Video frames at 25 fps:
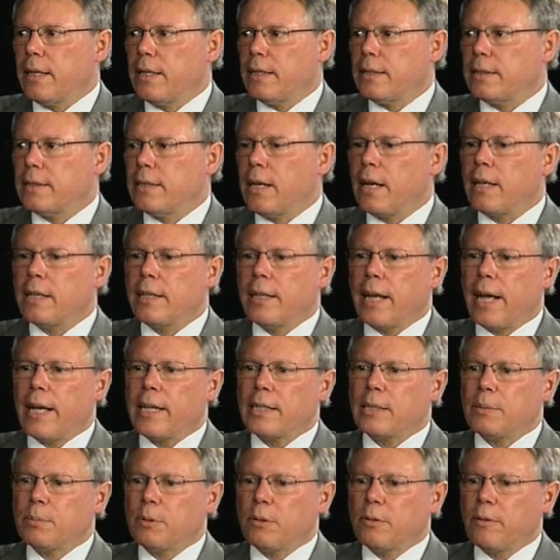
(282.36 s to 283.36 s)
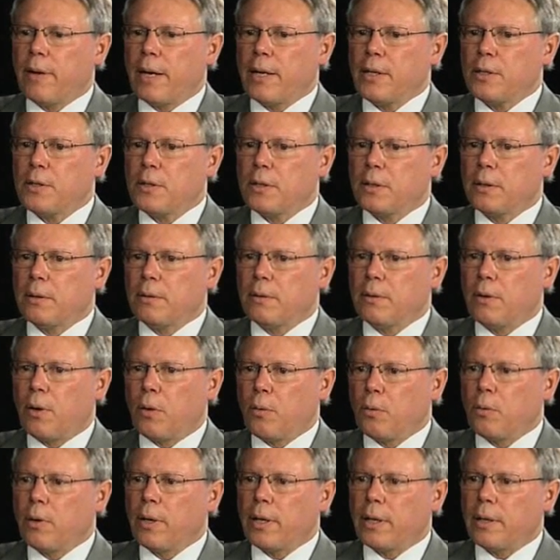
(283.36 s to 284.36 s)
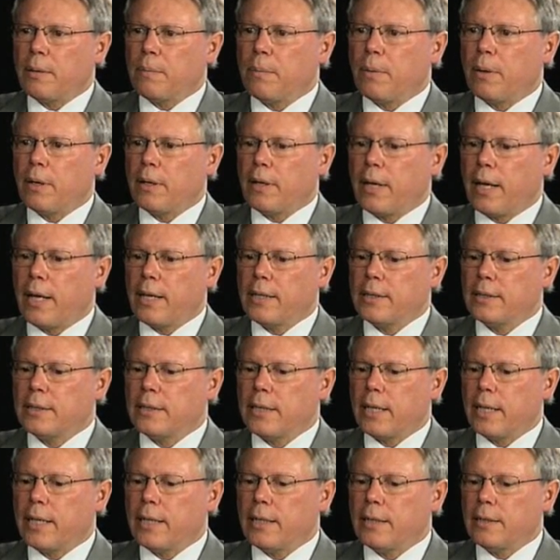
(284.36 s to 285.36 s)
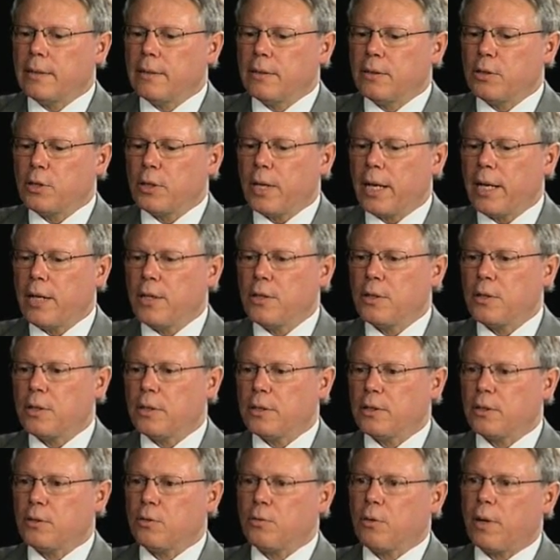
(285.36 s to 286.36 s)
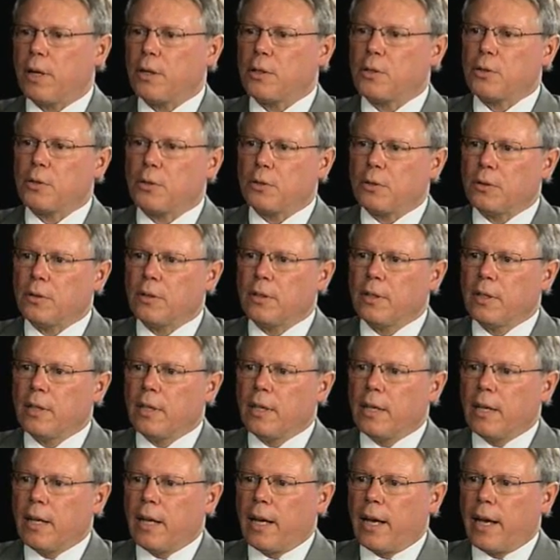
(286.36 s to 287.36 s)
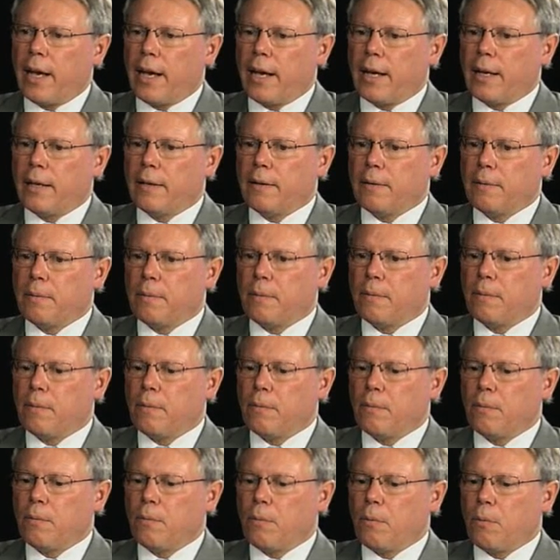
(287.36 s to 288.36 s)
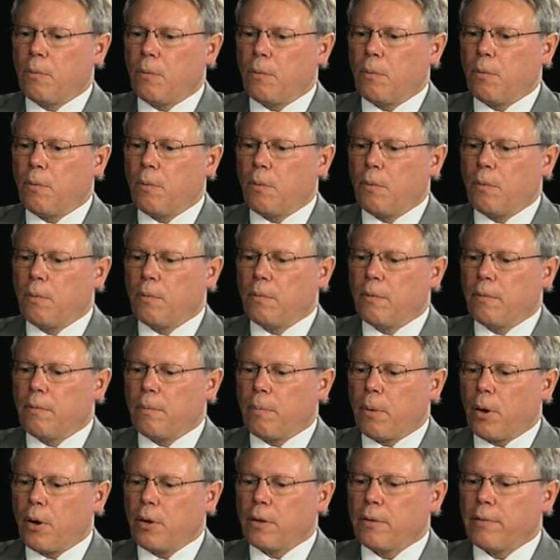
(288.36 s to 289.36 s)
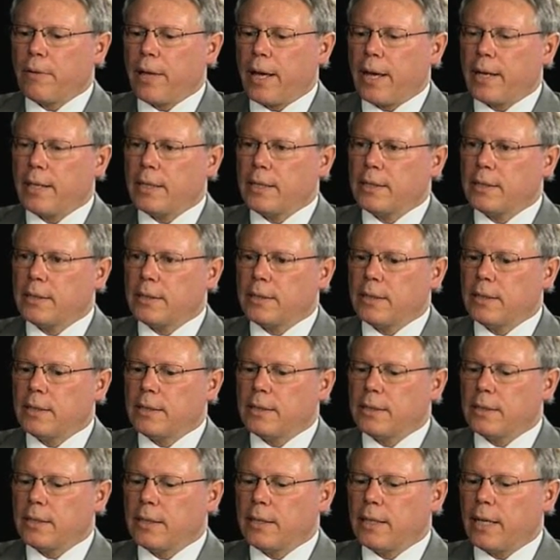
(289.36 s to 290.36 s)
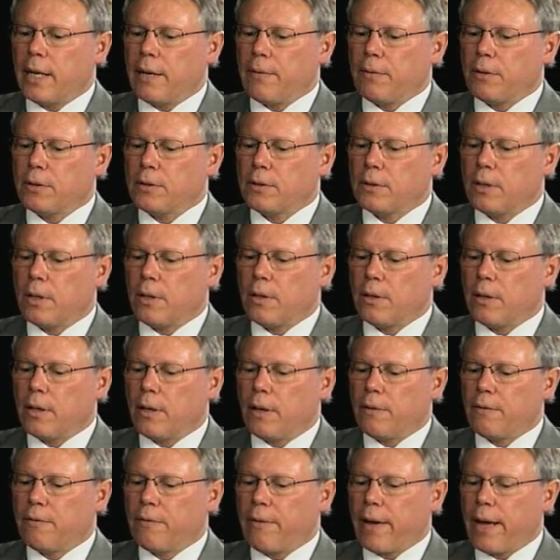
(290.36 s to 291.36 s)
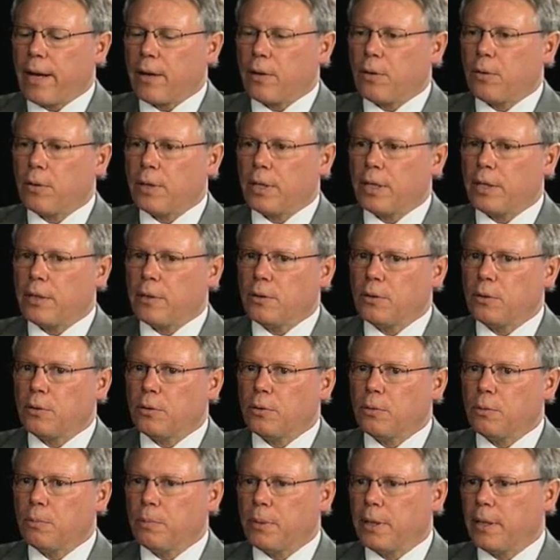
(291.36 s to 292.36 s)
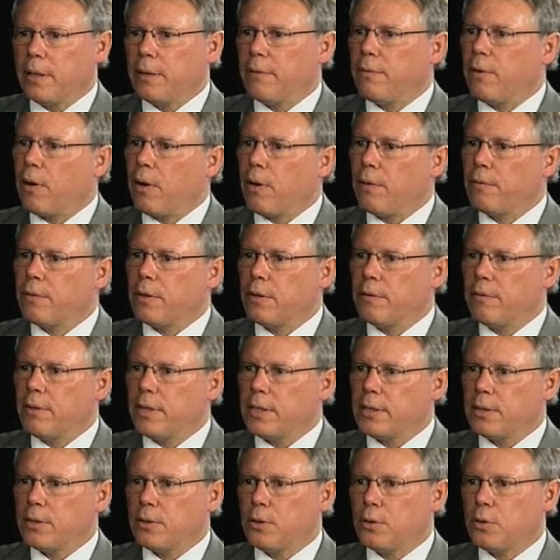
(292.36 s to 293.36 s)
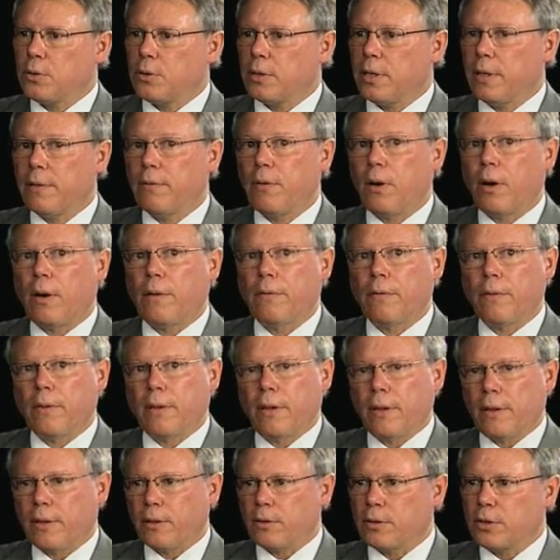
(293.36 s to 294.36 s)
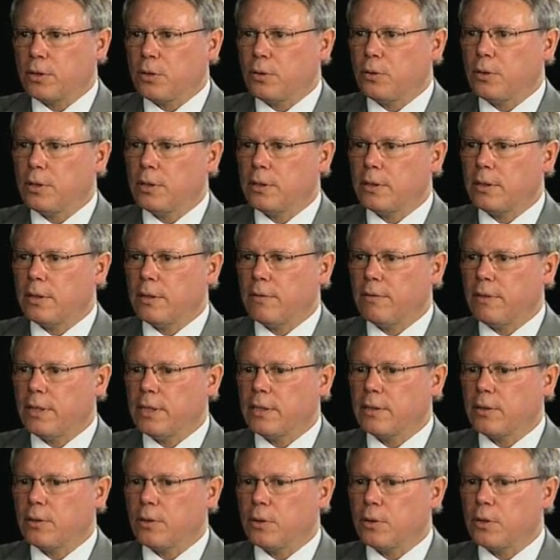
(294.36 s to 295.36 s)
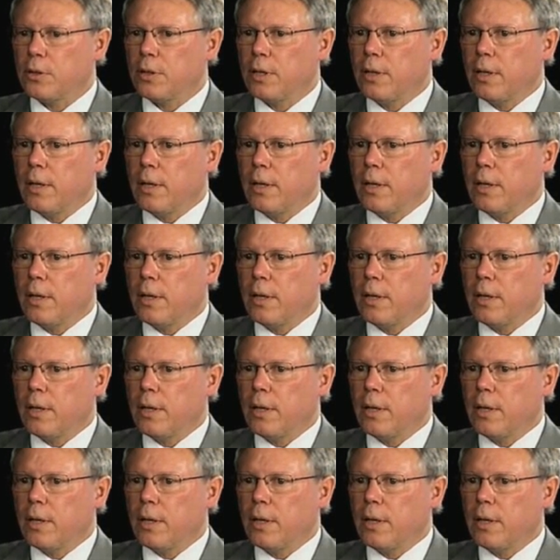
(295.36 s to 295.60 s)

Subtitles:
not an aspiration only, but as a change in structure. And part of that is the efforts of faculty to be involved in research, involve their students in research.